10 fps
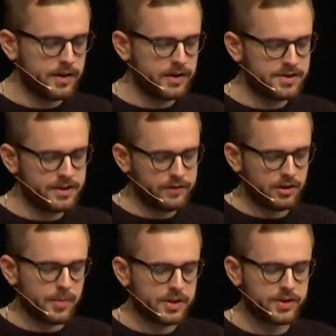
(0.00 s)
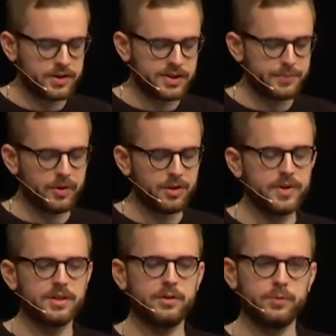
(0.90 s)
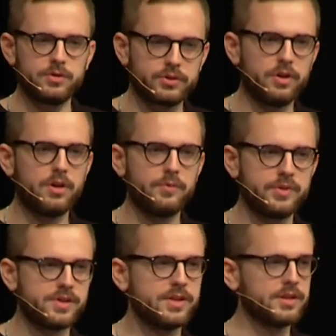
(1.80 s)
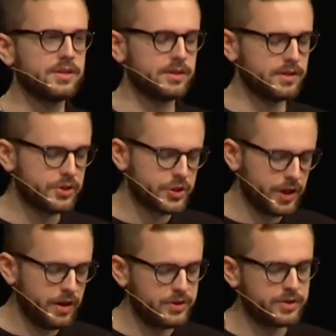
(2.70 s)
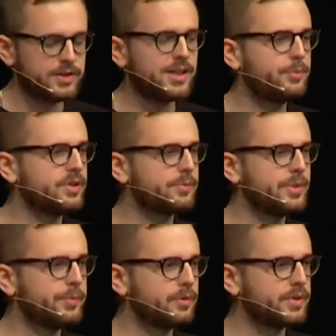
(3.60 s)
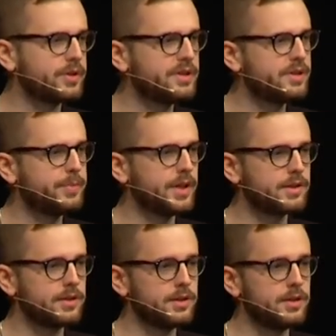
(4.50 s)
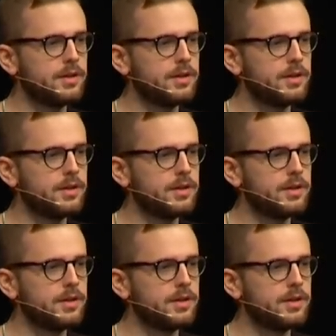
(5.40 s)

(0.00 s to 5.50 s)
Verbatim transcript: And it's still very much an experiment that will grow, obviously, and change and adapt as people participate.